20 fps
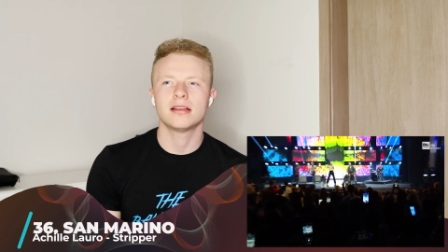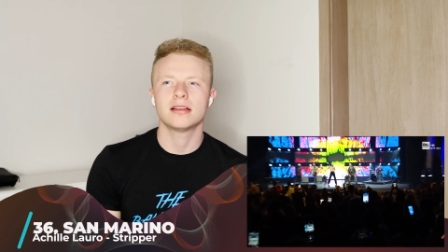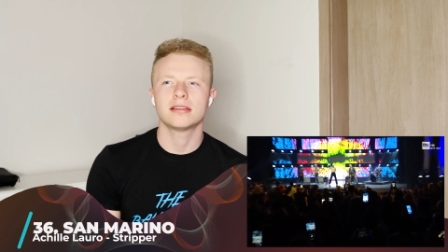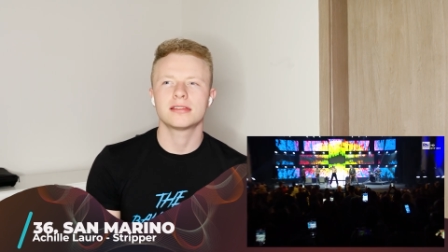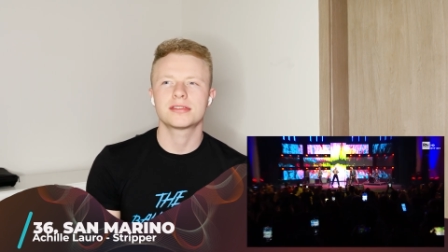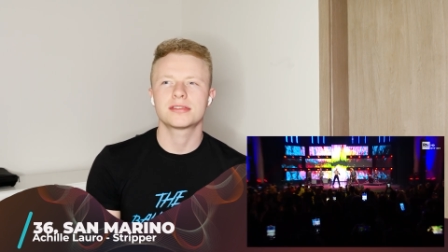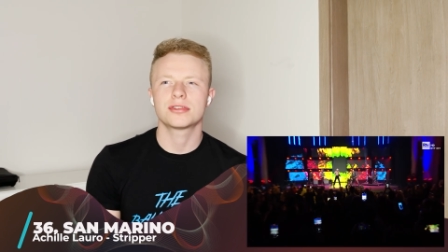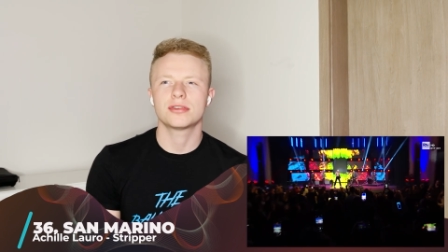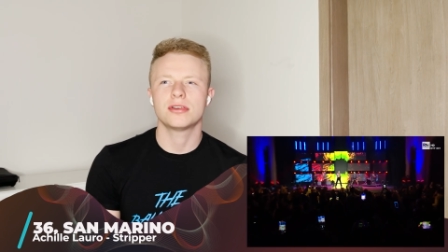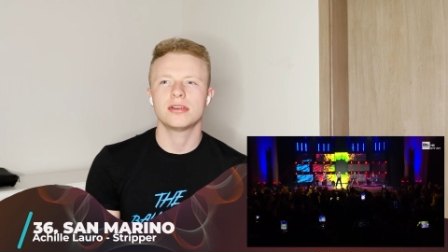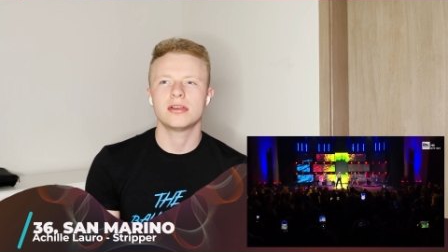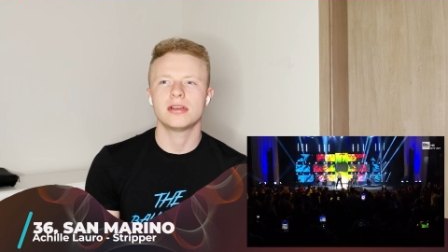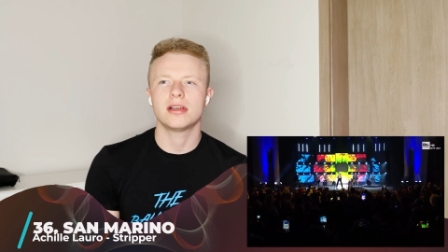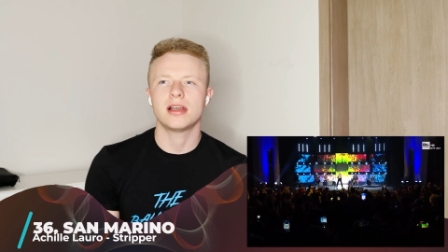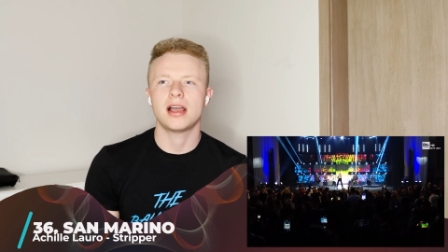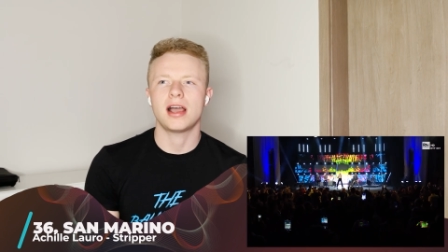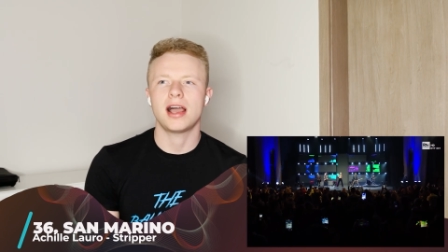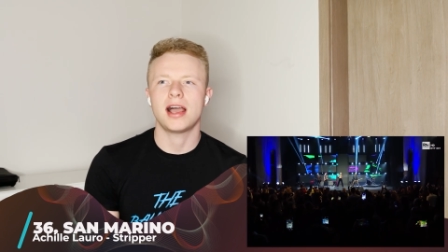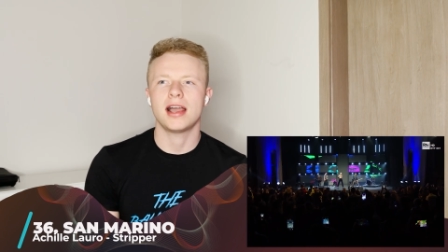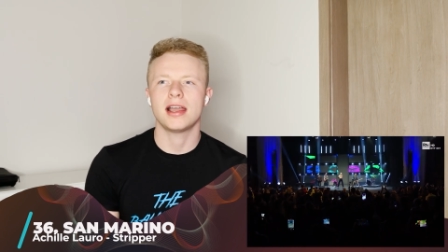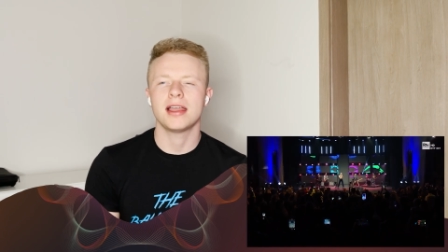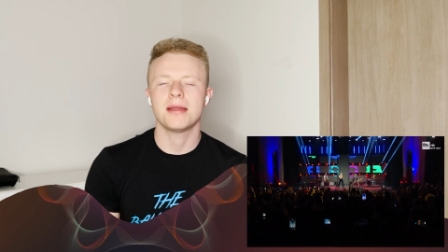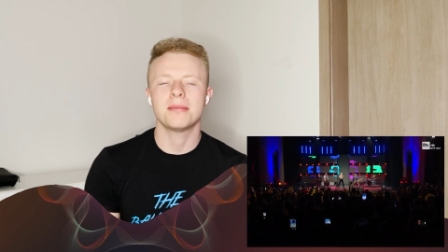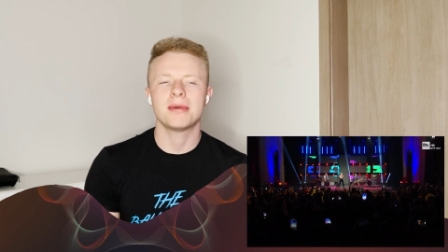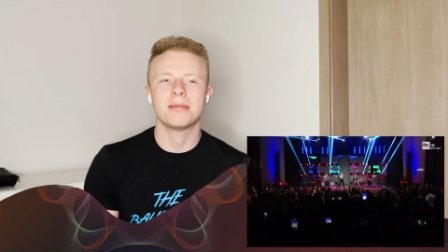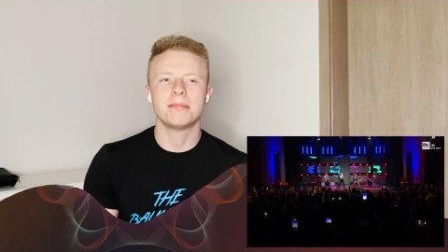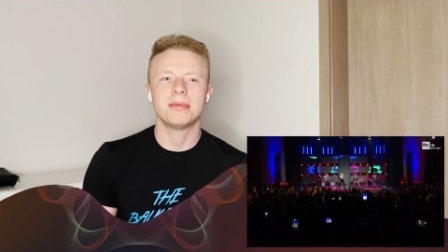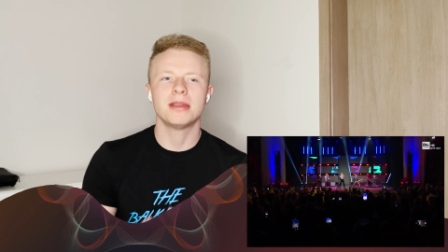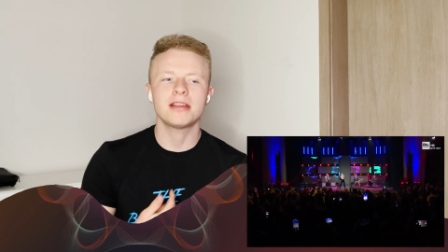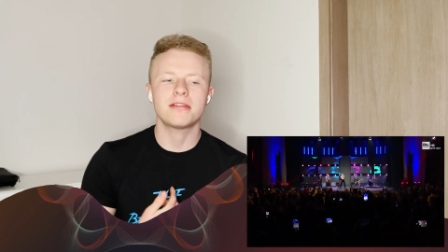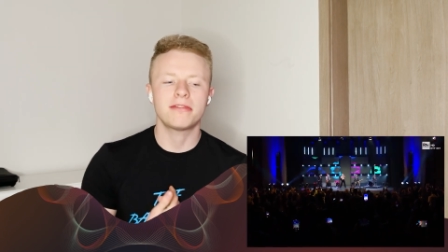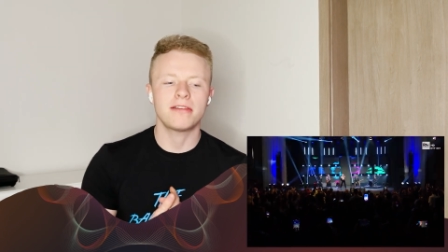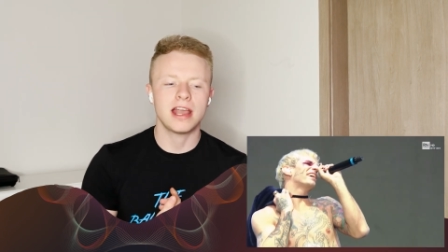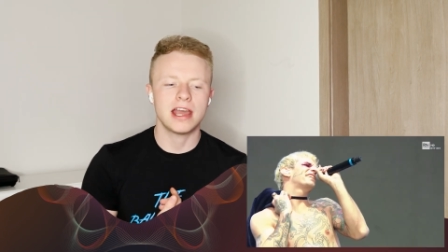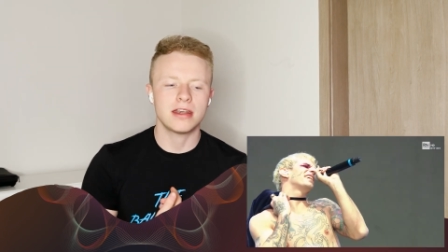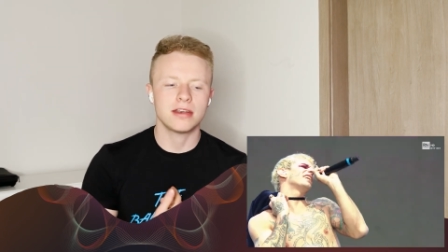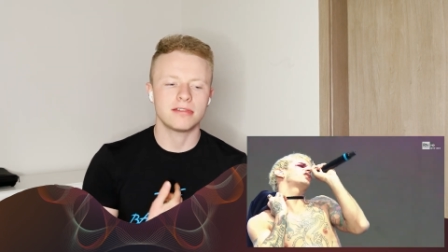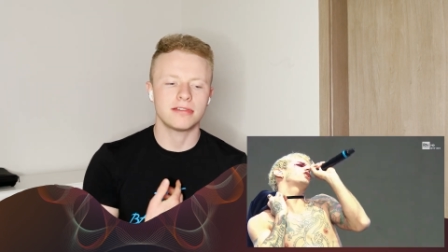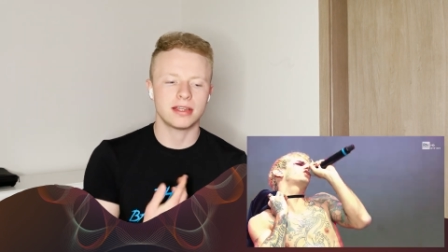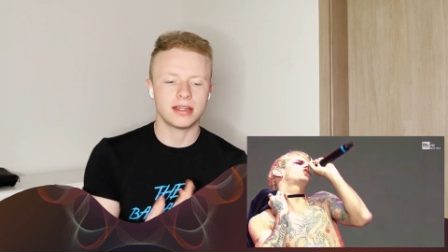So I am a big
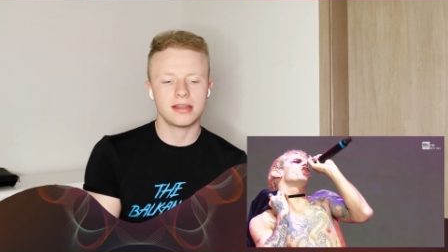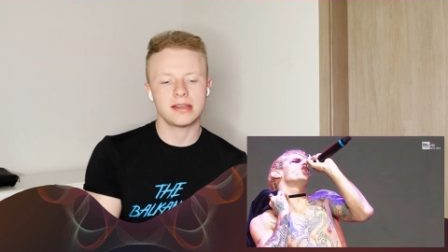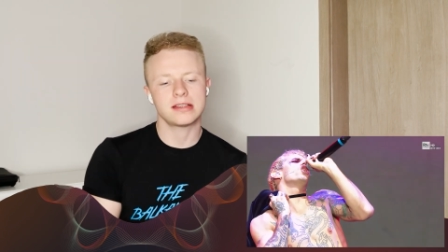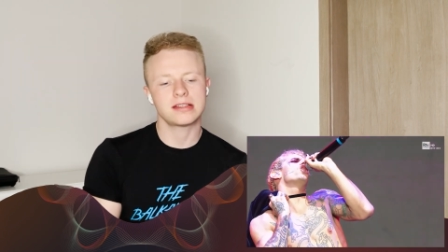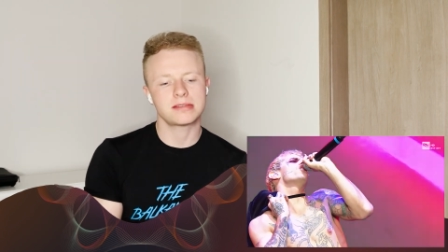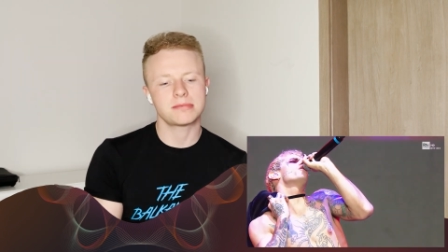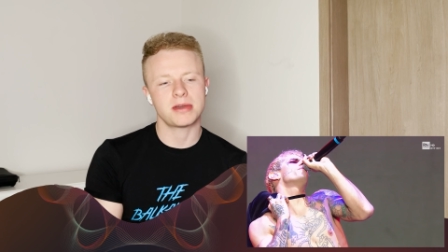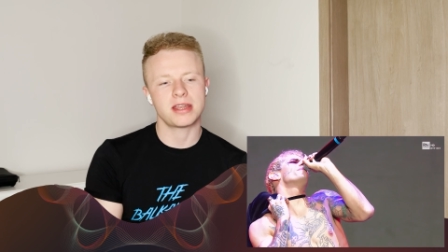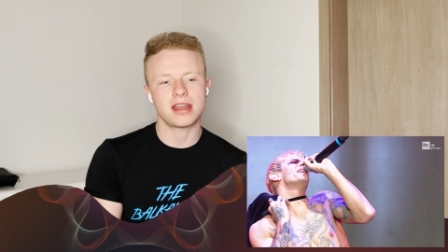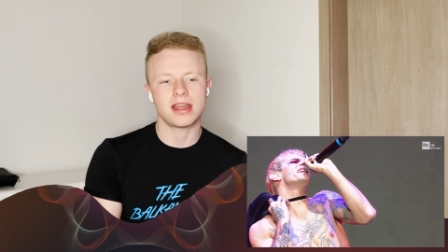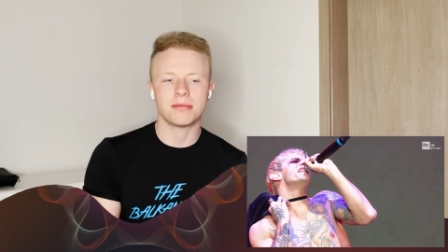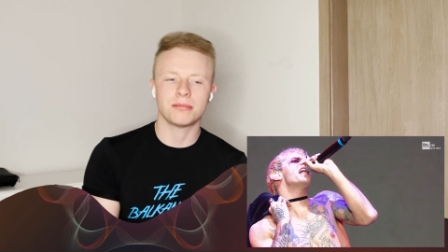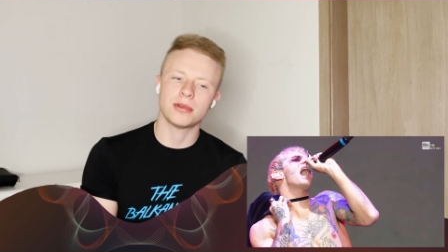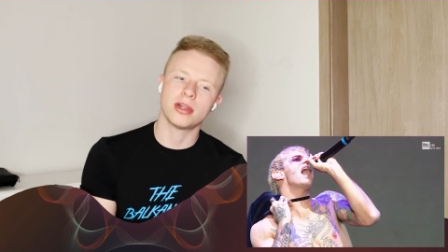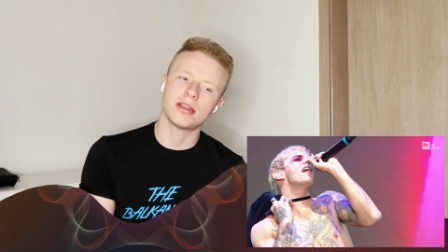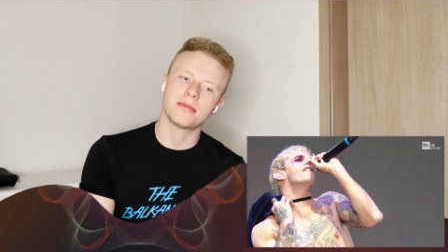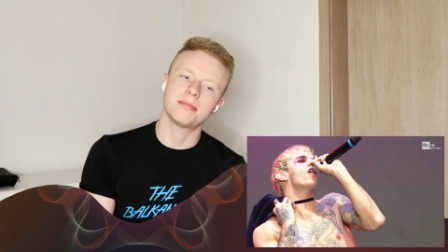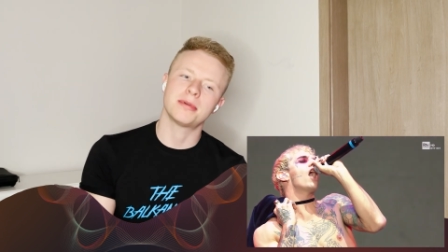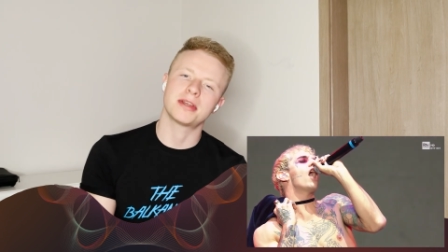fan of his, but I'm not